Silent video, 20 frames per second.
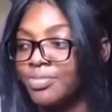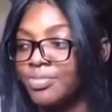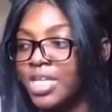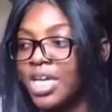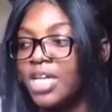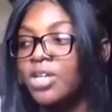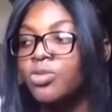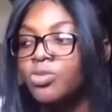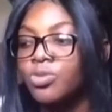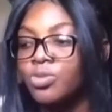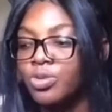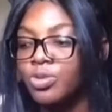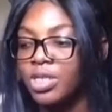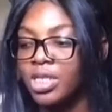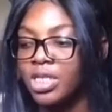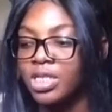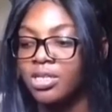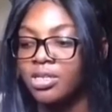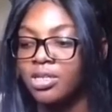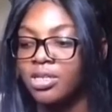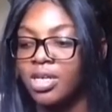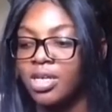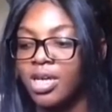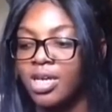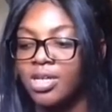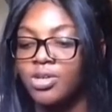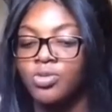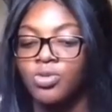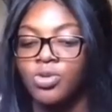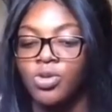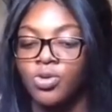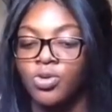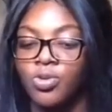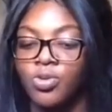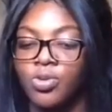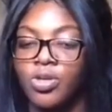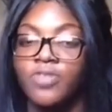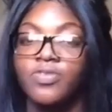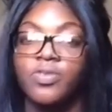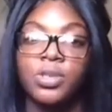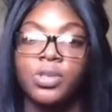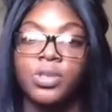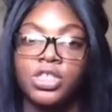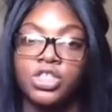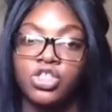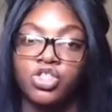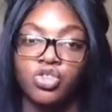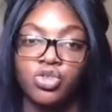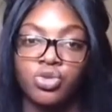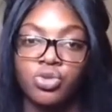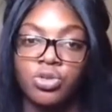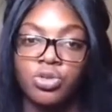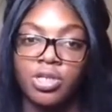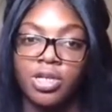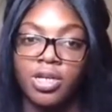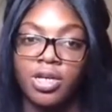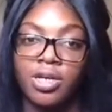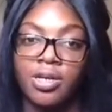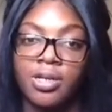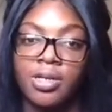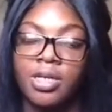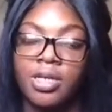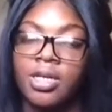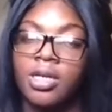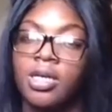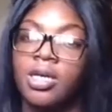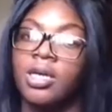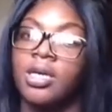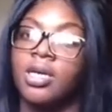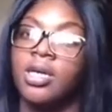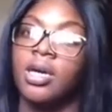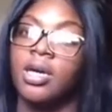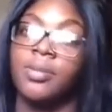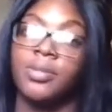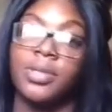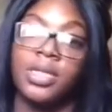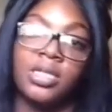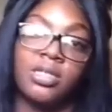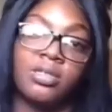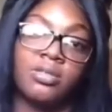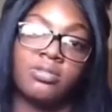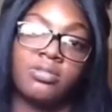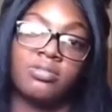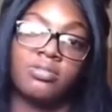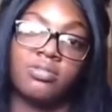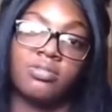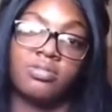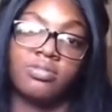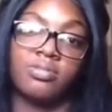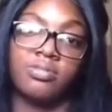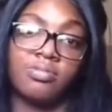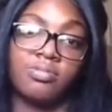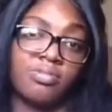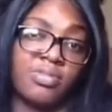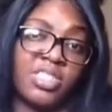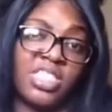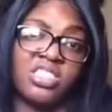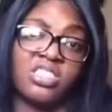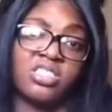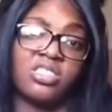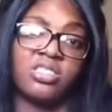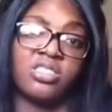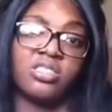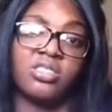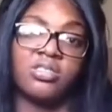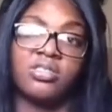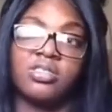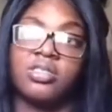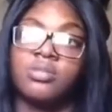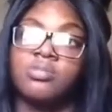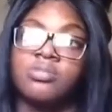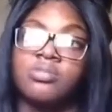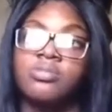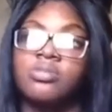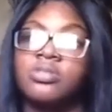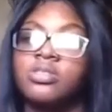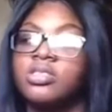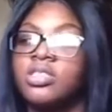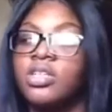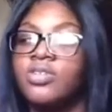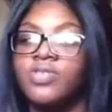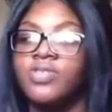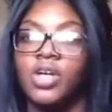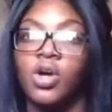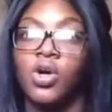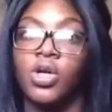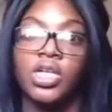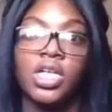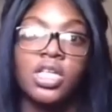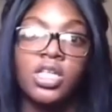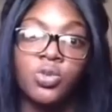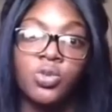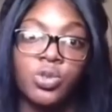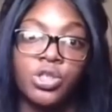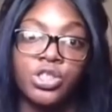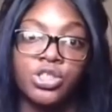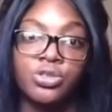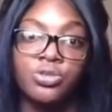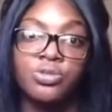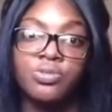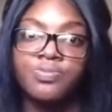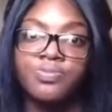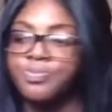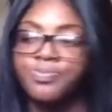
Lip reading: I don't know if the book is true or not. I mean, that's just some stuff that R.Kelly would do,